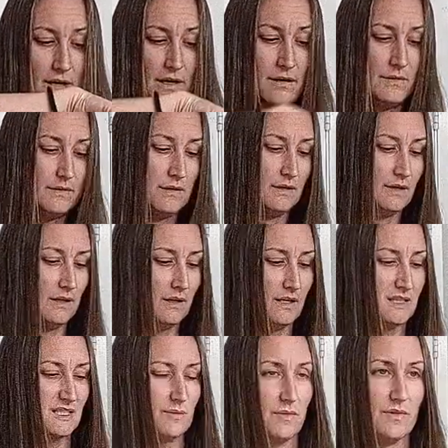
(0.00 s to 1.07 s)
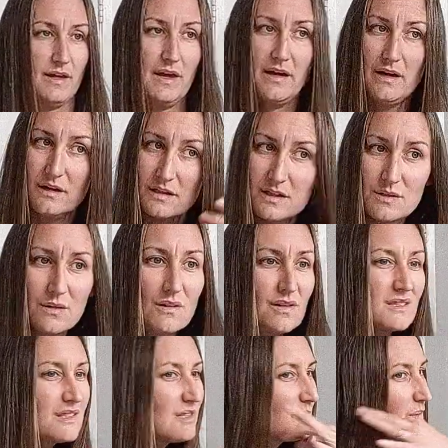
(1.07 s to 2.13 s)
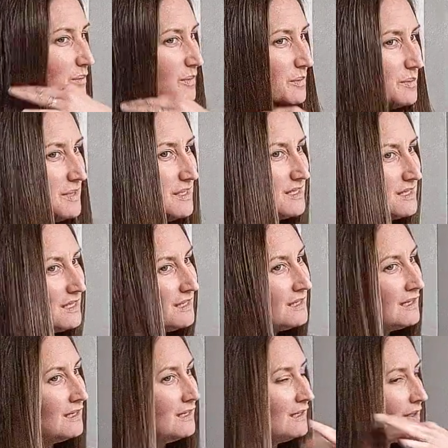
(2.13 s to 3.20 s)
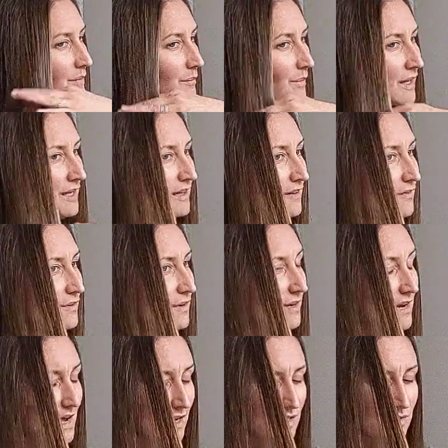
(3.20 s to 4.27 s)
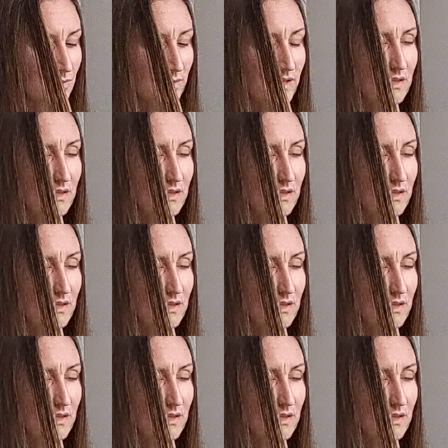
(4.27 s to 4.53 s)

down and get some of the hair so it looks a little bit more PC. But if you're an actual